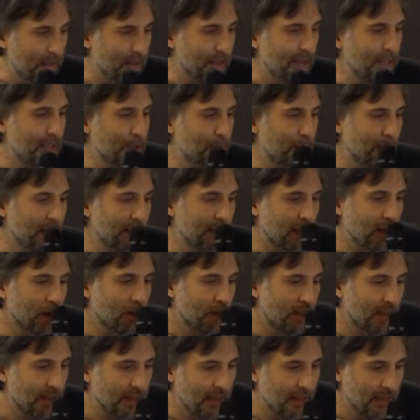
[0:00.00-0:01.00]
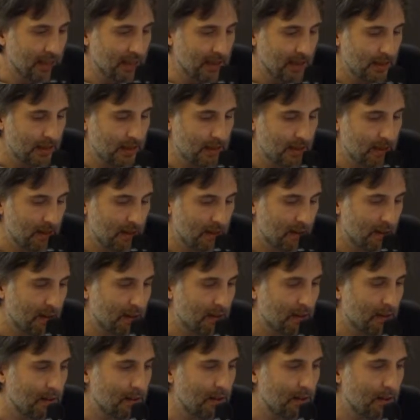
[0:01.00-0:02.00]
this particular case is
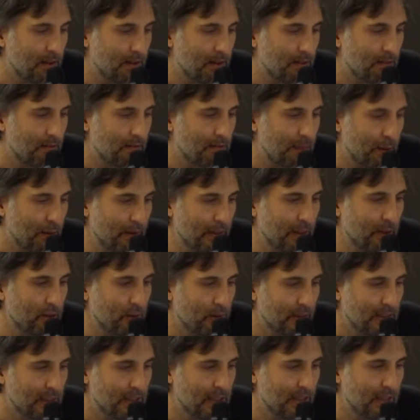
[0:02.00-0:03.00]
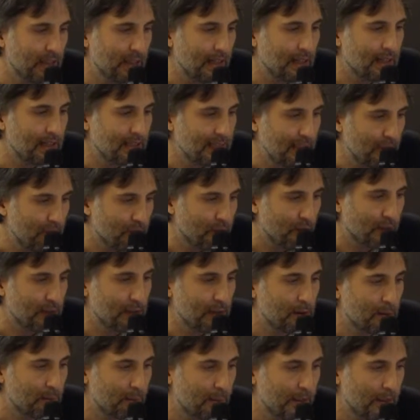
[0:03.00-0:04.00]
very interesting and
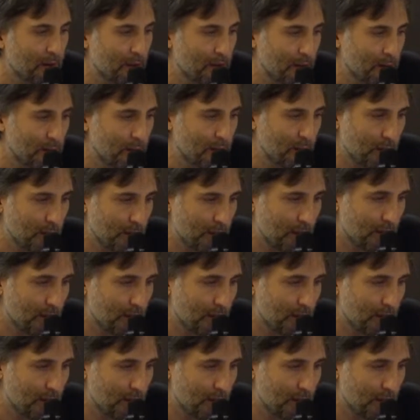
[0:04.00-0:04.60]
different because